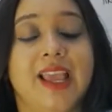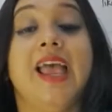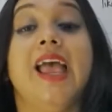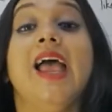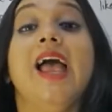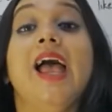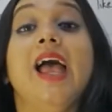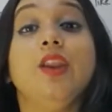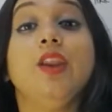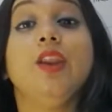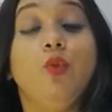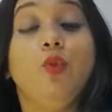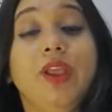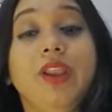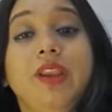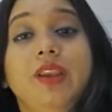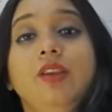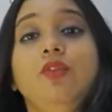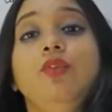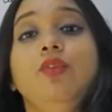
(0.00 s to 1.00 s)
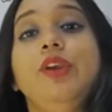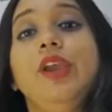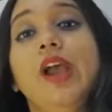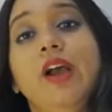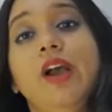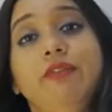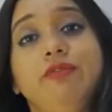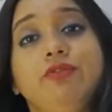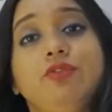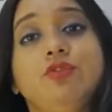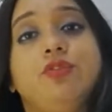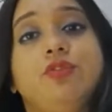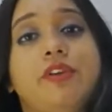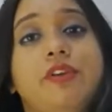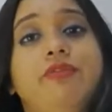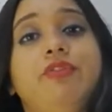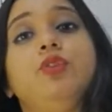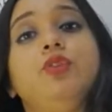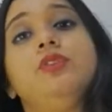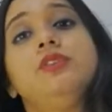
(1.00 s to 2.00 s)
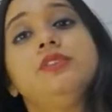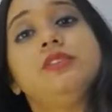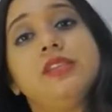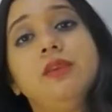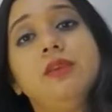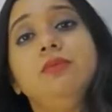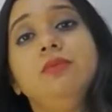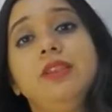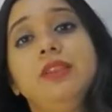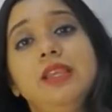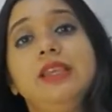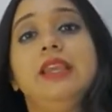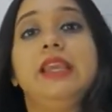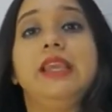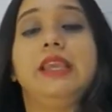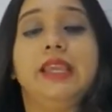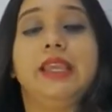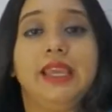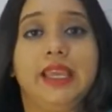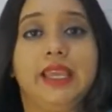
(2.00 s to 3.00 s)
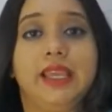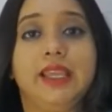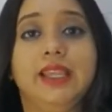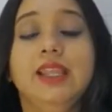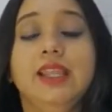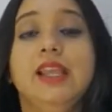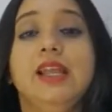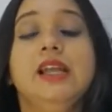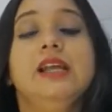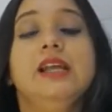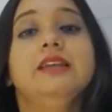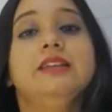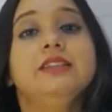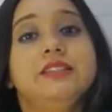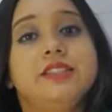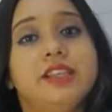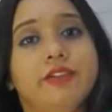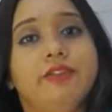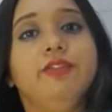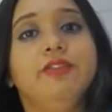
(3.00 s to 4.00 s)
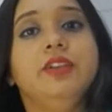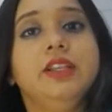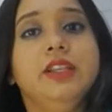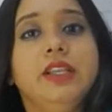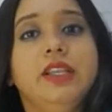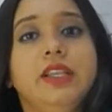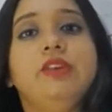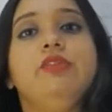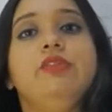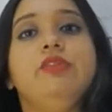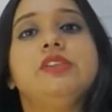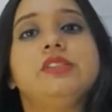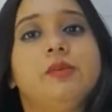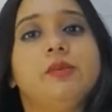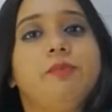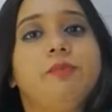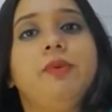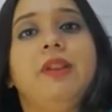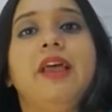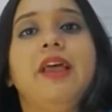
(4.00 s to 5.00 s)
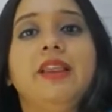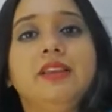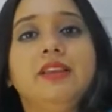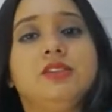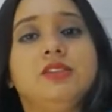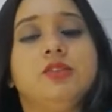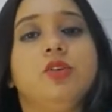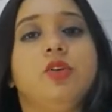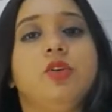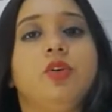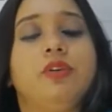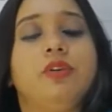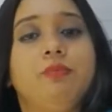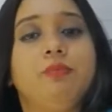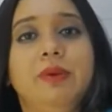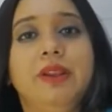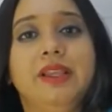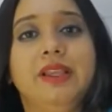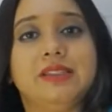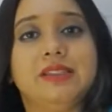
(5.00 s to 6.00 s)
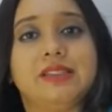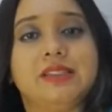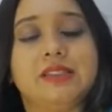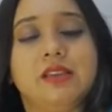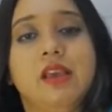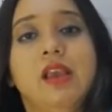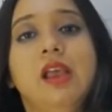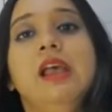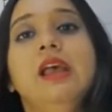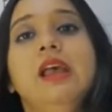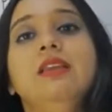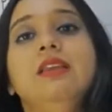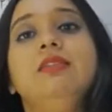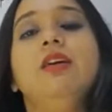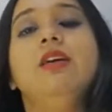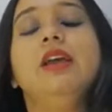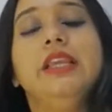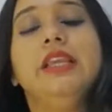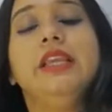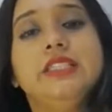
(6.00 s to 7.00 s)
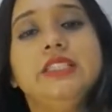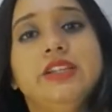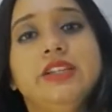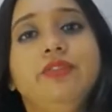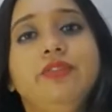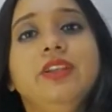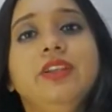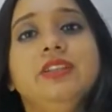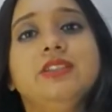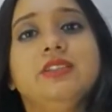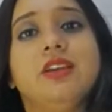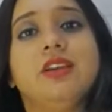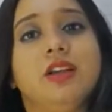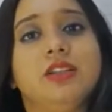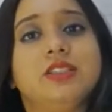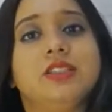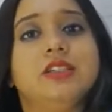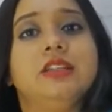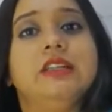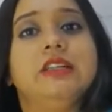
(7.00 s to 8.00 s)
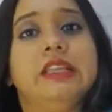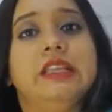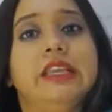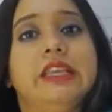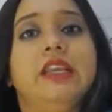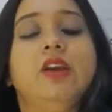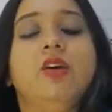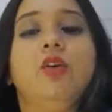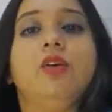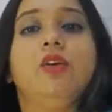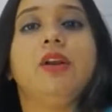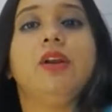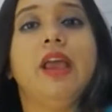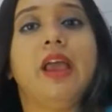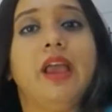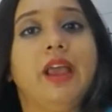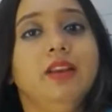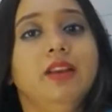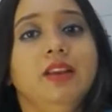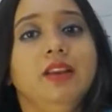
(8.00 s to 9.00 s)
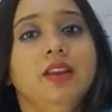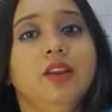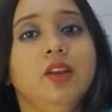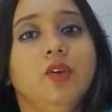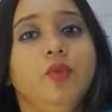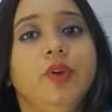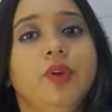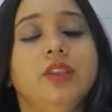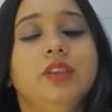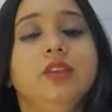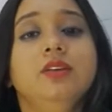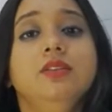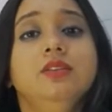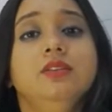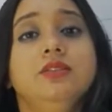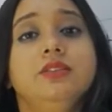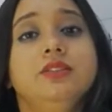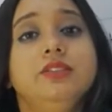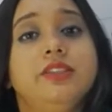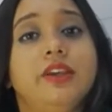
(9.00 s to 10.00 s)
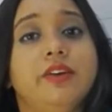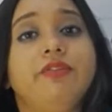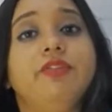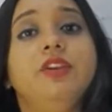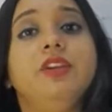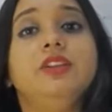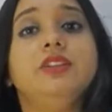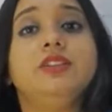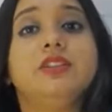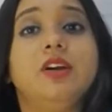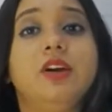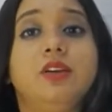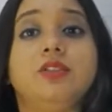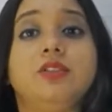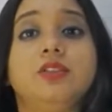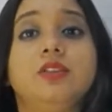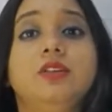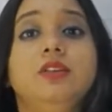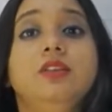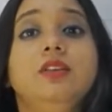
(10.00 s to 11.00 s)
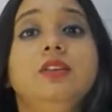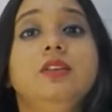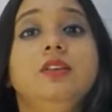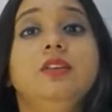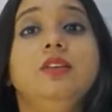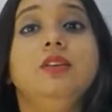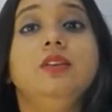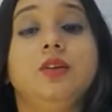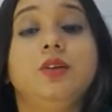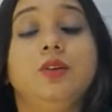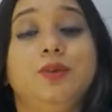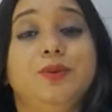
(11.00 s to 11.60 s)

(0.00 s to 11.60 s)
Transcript: And when we have to refer to the same thing again, definitely we supplant or replace the indefinite article a or an with the definite article the.